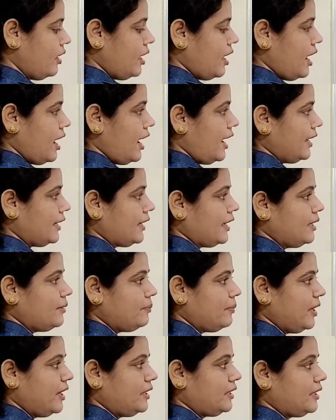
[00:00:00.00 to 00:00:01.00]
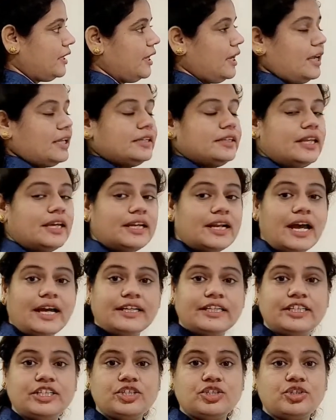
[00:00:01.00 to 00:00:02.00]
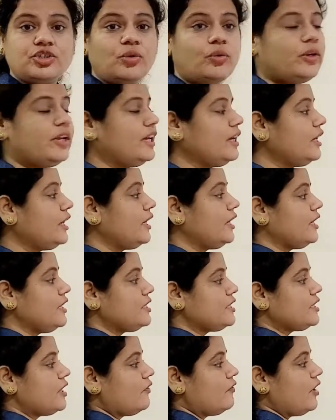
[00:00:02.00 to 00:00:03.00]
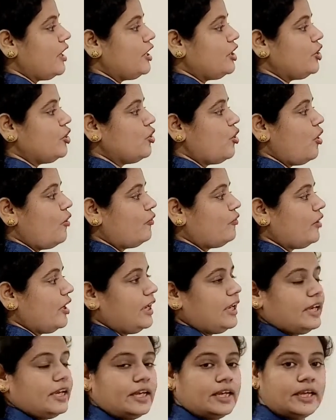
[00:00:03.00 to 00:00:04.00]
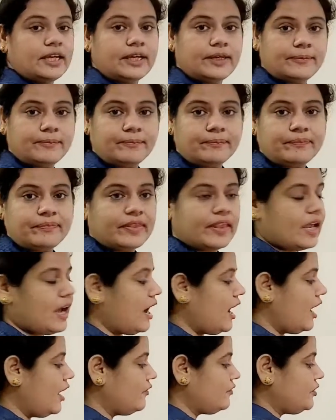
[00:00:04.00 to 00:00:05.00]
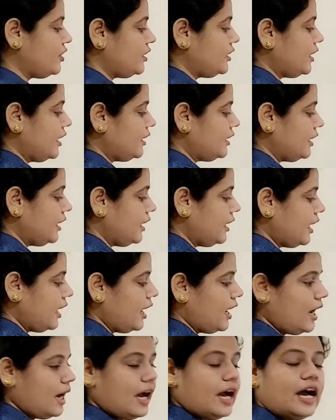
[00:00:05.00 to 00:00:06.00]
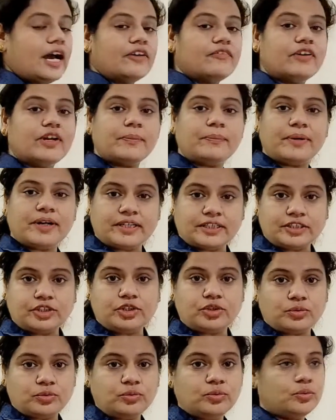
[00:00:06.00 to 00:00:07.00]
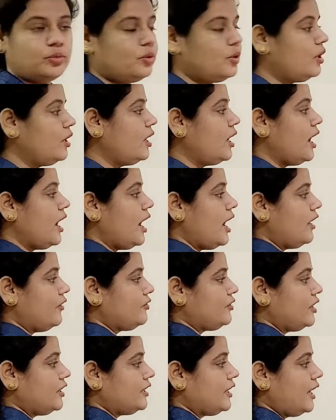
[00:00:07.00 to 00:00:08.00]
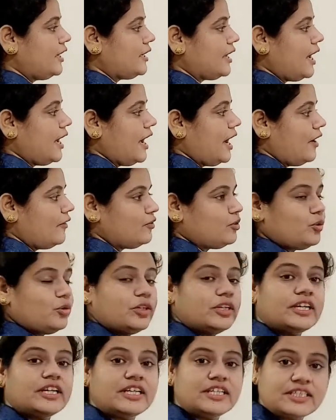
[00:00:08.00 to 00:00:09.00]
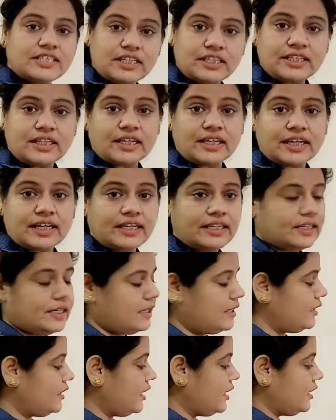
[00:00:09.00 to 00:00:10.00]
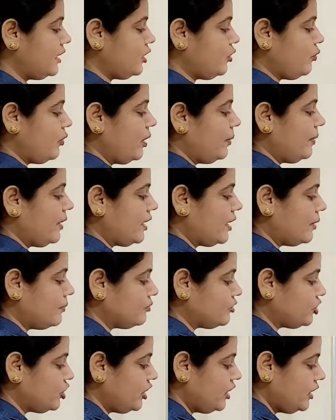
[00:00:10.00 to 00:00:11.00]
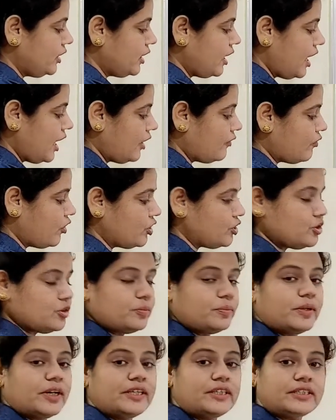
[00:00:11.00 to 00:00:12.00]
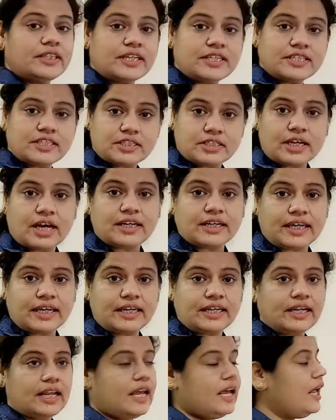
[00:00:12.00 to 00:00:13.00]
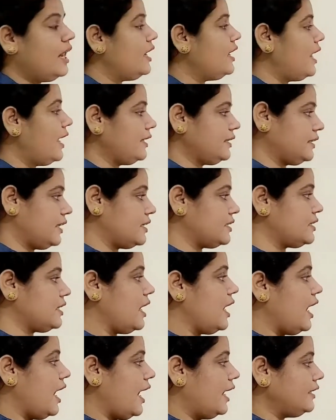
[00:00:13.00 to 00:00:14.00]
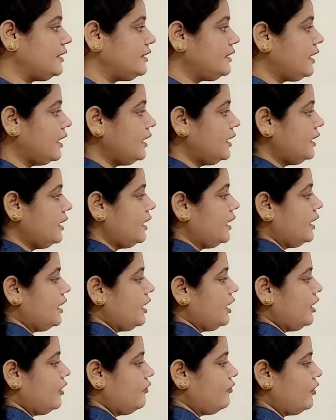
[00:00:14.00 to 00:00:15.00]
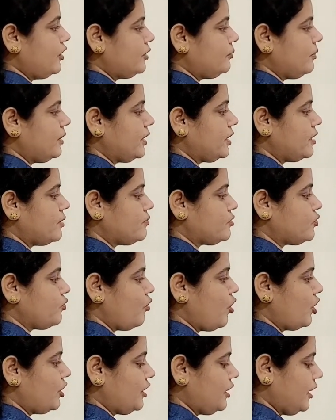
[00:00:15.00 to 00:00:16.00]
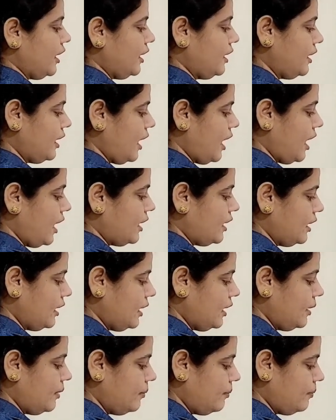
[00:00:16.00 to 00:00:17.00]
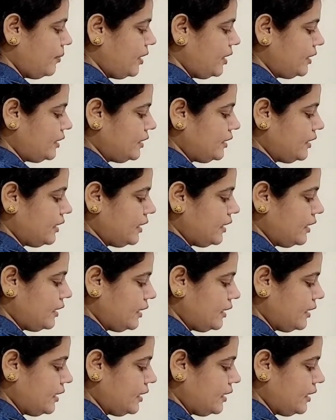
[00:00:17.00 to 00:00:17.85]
I can print. Then I need to increase the value of A. After then I will print 2. After that I have to increase it again. Then it will become 3. I want to print this again like this until if it becomes what? 10, I print 10.